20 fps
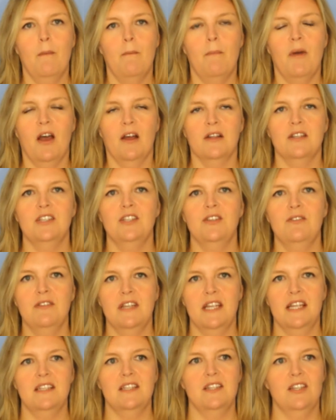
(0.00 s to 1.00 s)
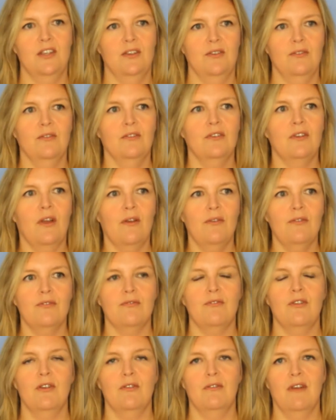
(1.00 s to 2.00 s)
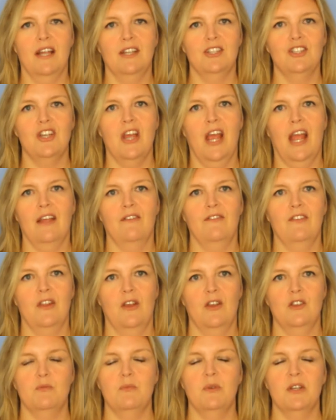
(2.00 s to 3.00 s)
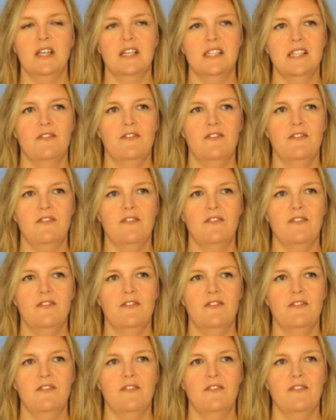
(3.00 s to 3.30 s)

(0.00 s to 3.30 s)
But you need to go through and check for those, because